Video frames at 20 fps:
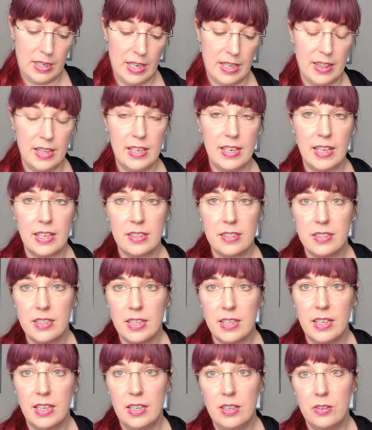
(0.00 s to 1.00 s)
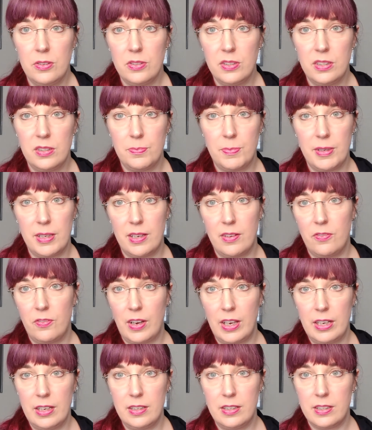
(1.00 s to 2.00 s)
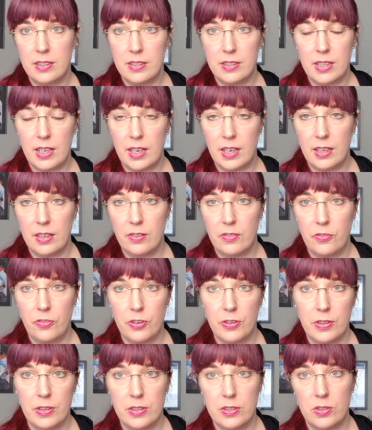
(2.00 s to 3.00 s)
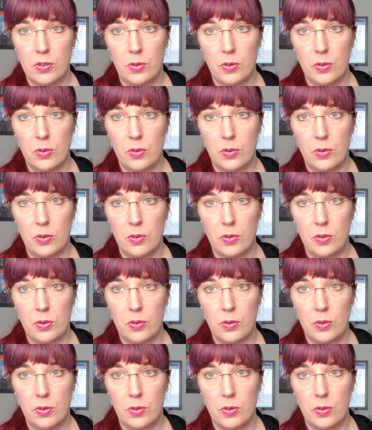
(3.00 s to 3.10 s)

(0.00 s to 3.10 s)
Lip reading: and the next thing he knows, he's being invited to sing for this